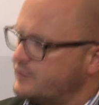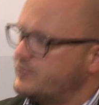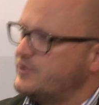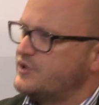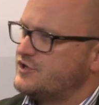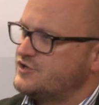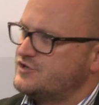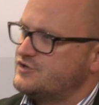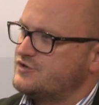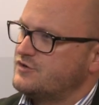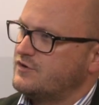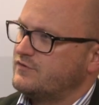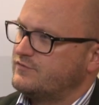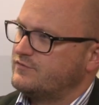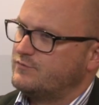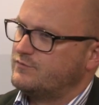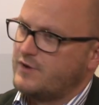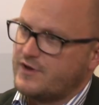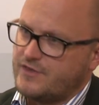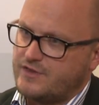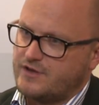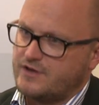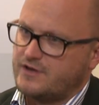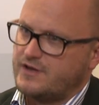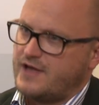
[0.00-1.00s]
question of
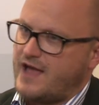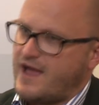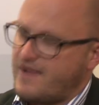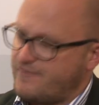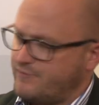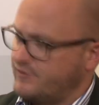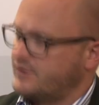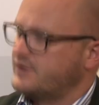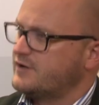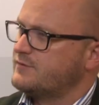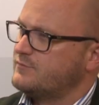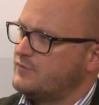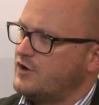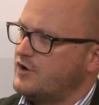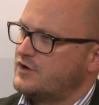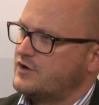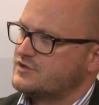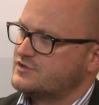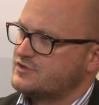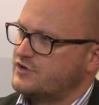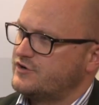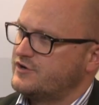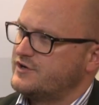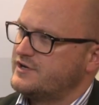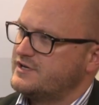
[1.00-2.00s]
whether African
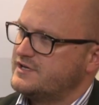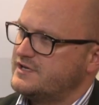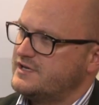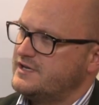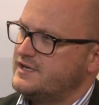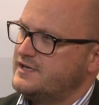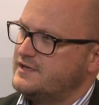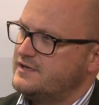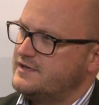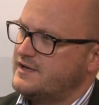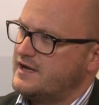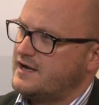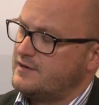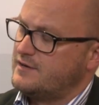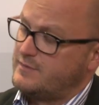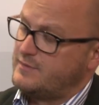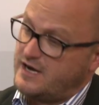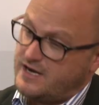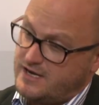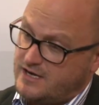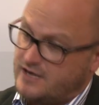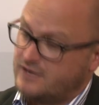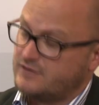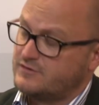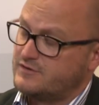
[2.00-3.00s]
markets are indeed now, by
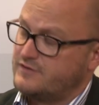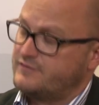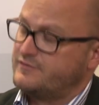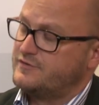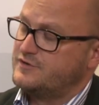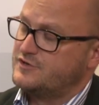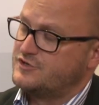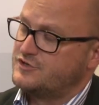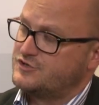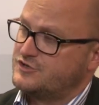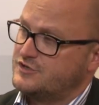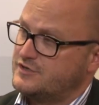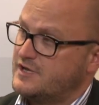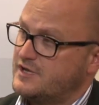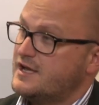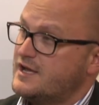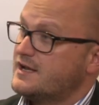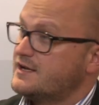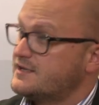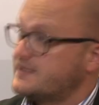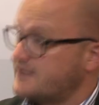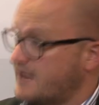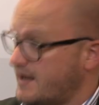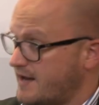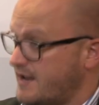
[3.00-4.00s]
our definition,
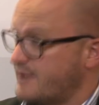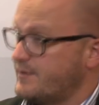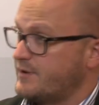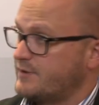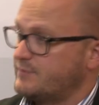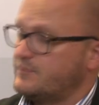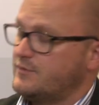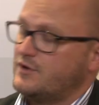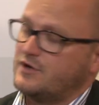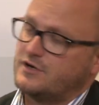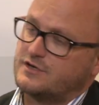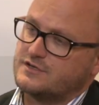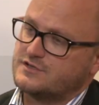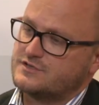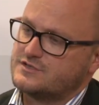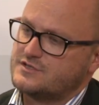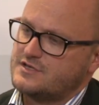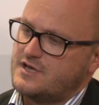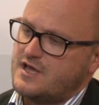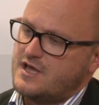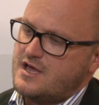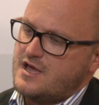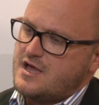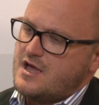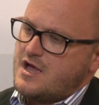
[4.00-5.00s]
dynamic markets.
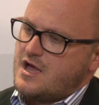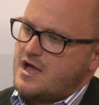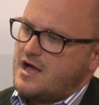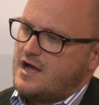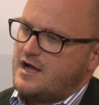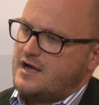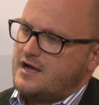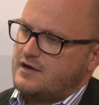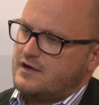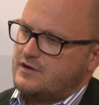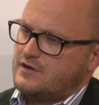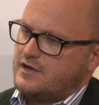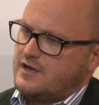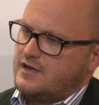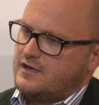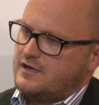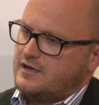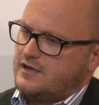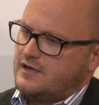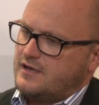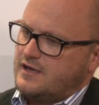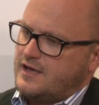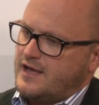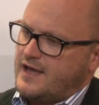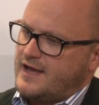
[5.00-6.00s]

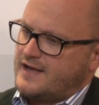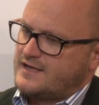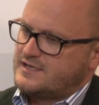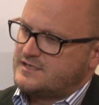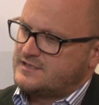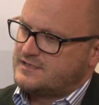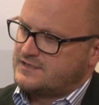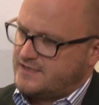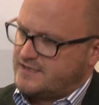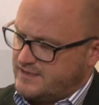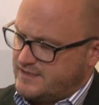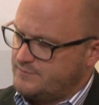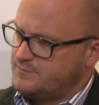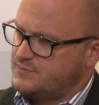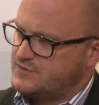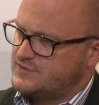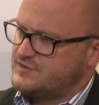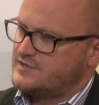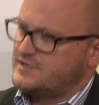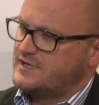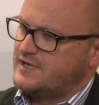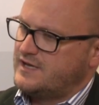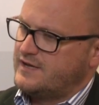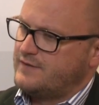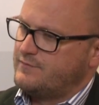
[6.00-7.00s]
At
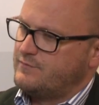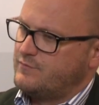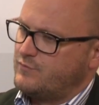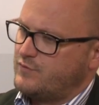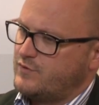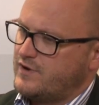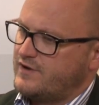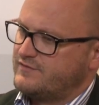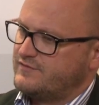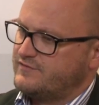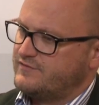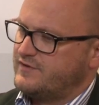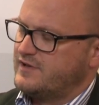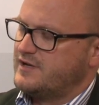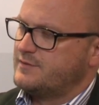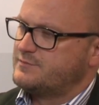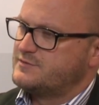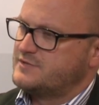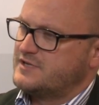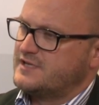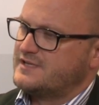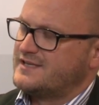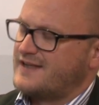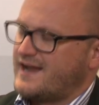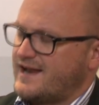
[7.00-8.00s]
Gibbs, we have
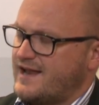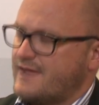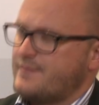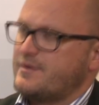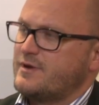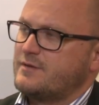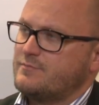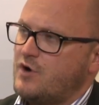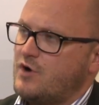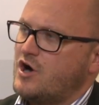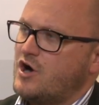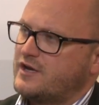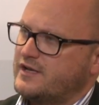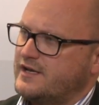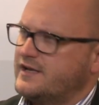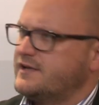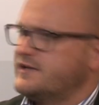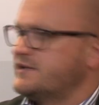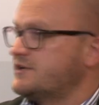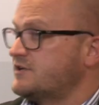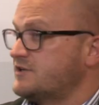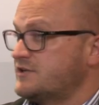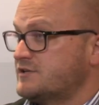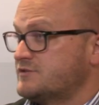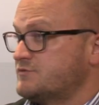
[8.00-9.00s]
developed a dynamic market
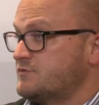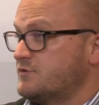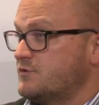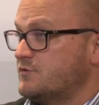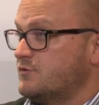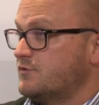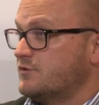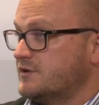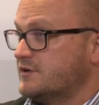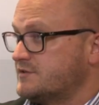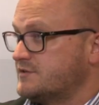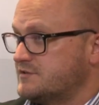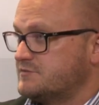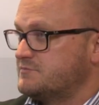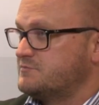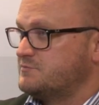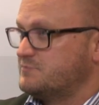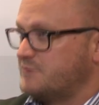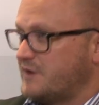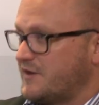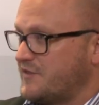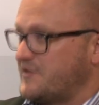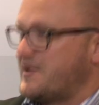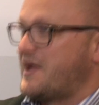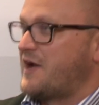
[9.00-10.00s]
index. We call it
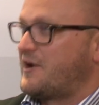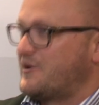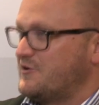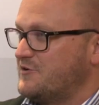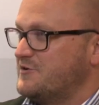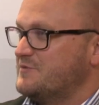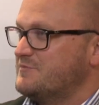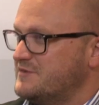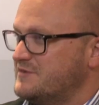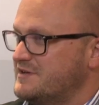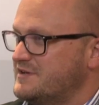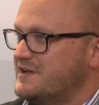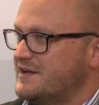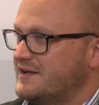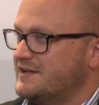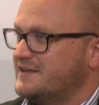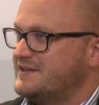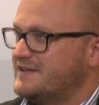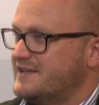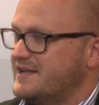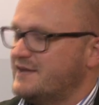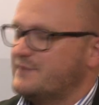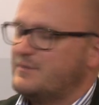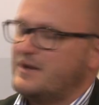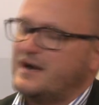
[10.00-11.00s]
by the acronym
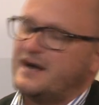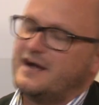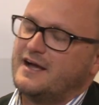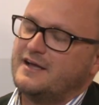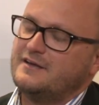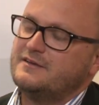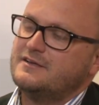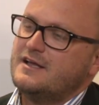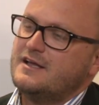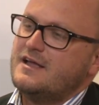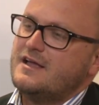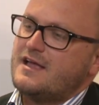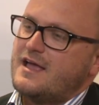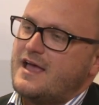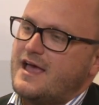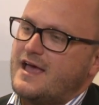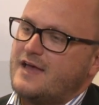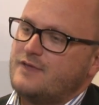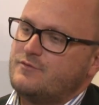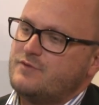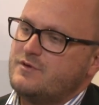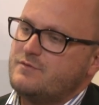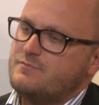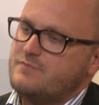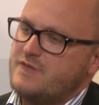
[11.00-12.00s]
DMI.
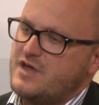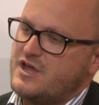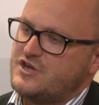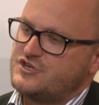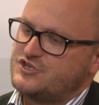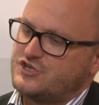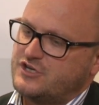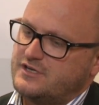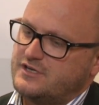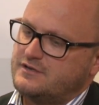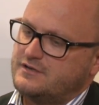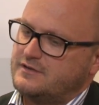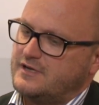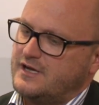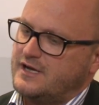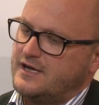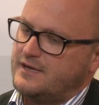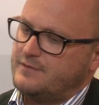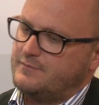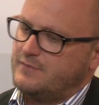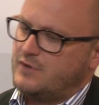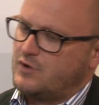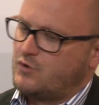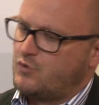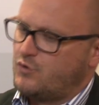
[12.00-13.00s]
And we measure
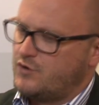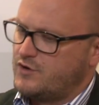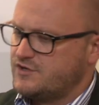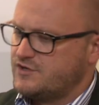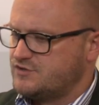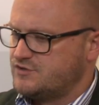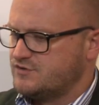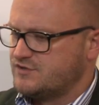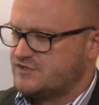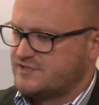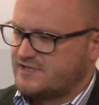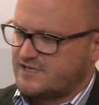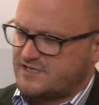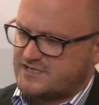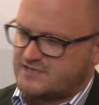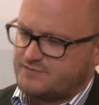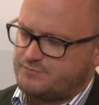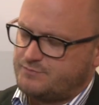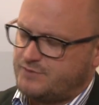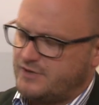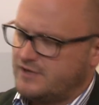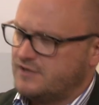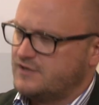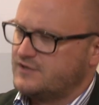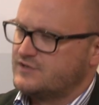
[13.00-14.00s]
according to six
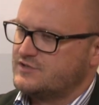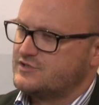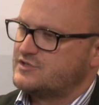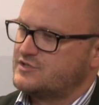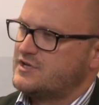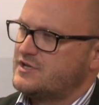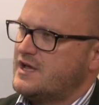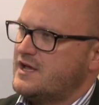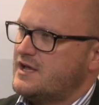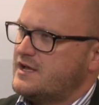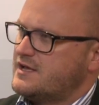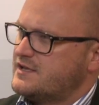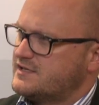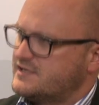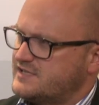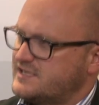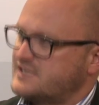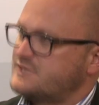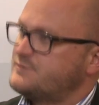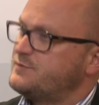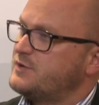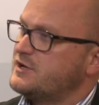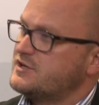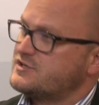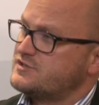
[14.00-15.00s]
pillars
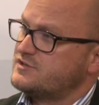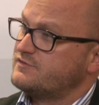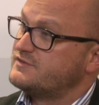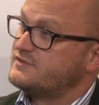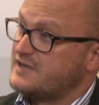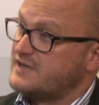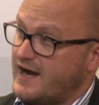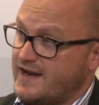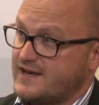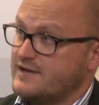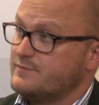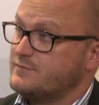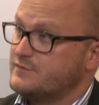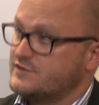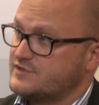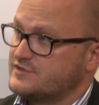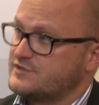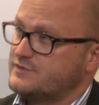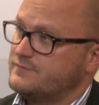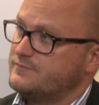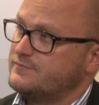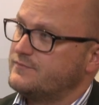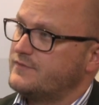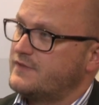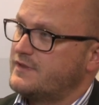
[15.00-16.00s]
of
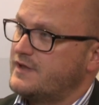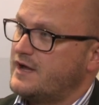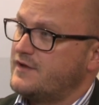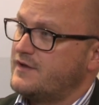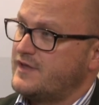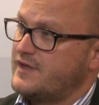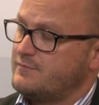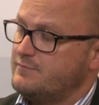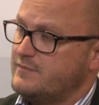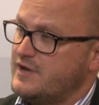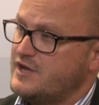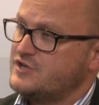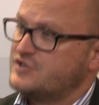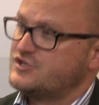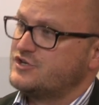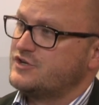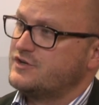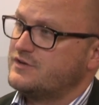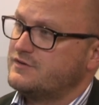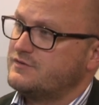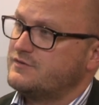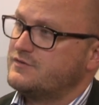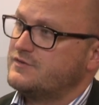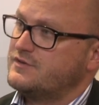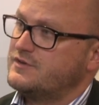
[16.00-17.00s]
dynamism that
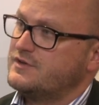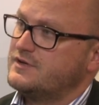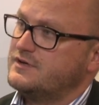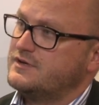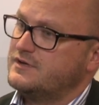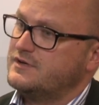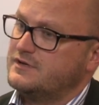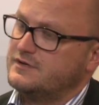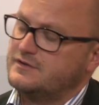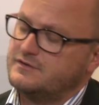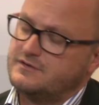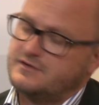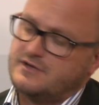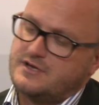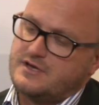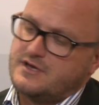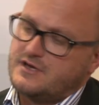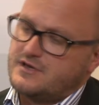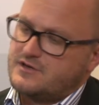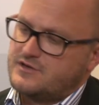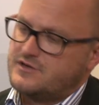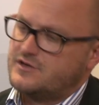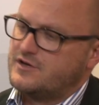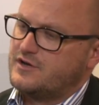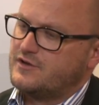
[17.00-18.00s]
measure
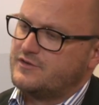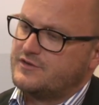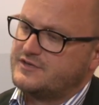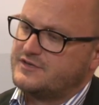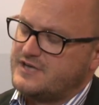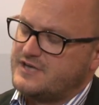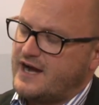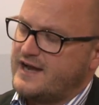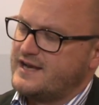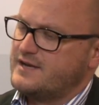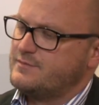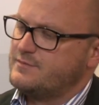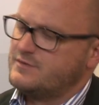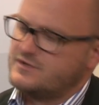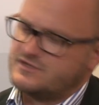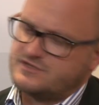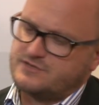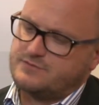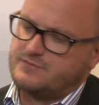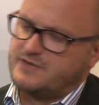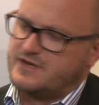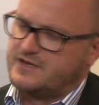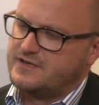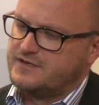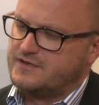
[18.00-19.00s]
the
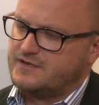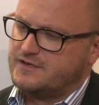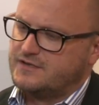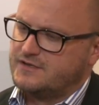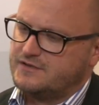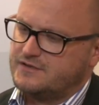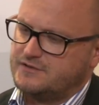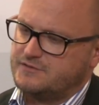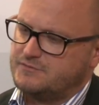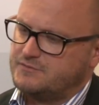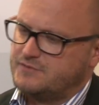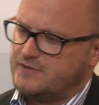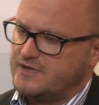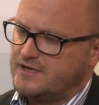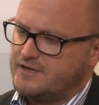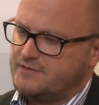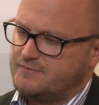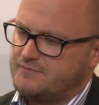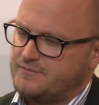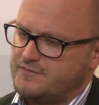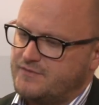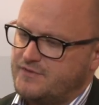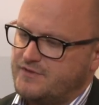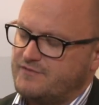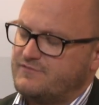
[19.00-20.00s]
dynamism and
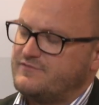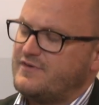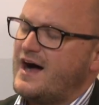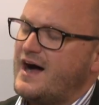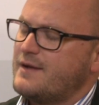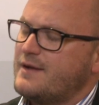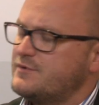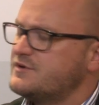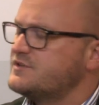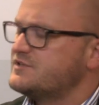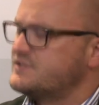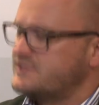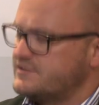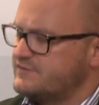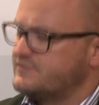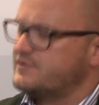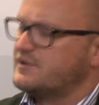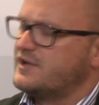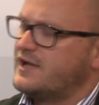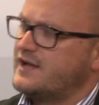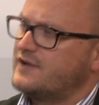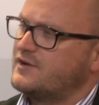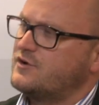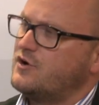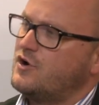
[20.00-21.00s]
the vibrancy, if you
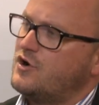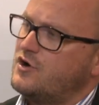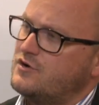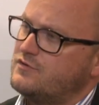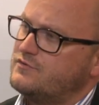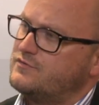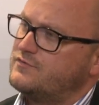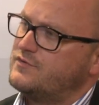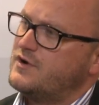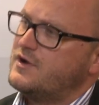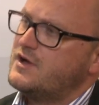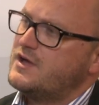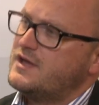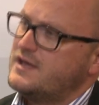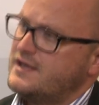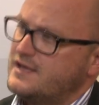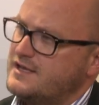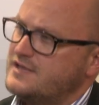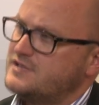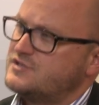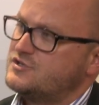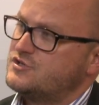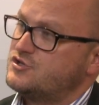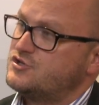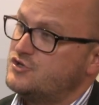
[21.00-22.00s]
like, of
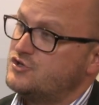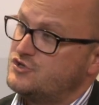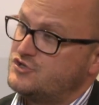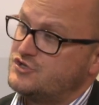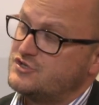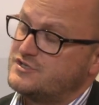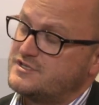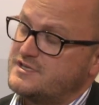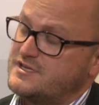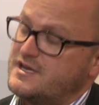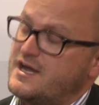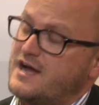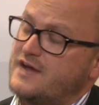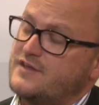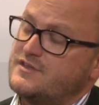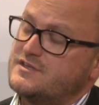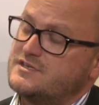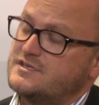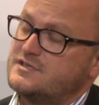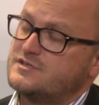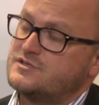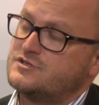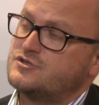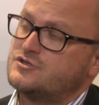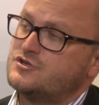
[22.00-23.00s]
institutions and how these
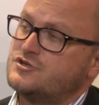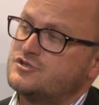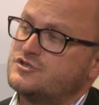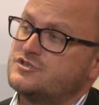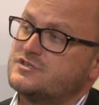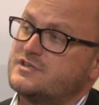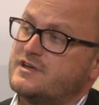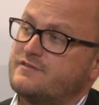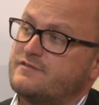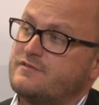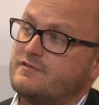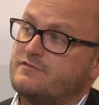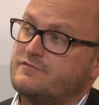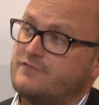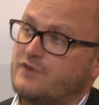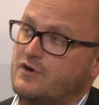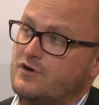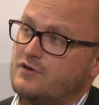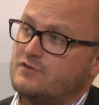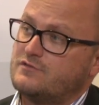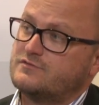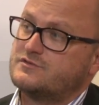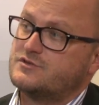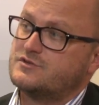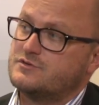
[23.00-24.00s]
institutions have
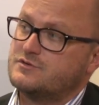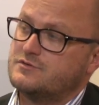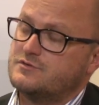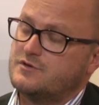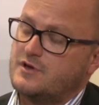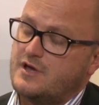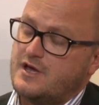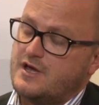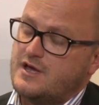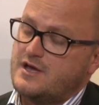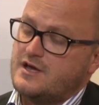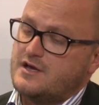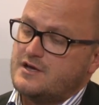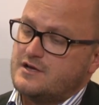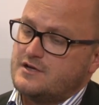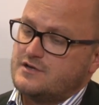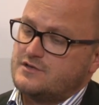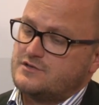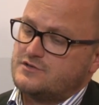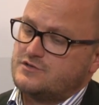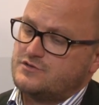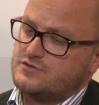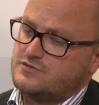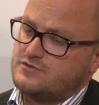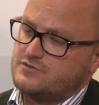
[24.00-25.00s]
evolved
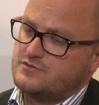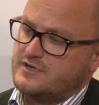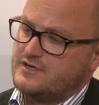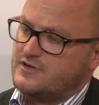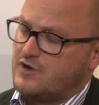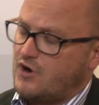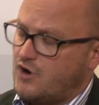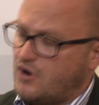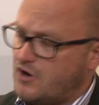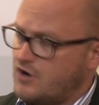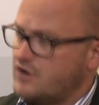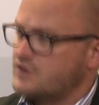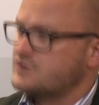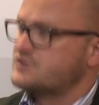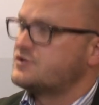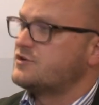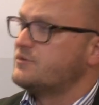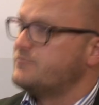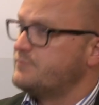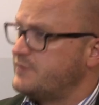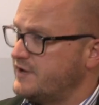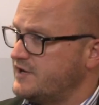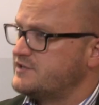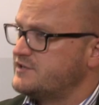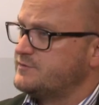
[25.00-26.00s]
to enhance
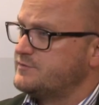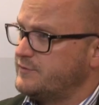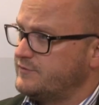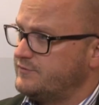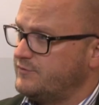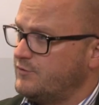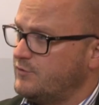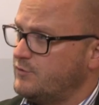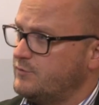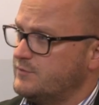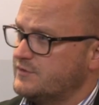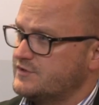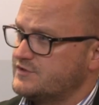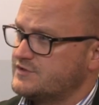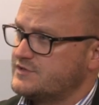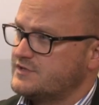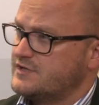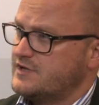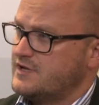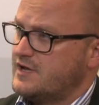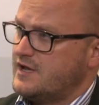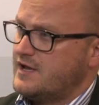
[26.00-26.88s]
competitive performance.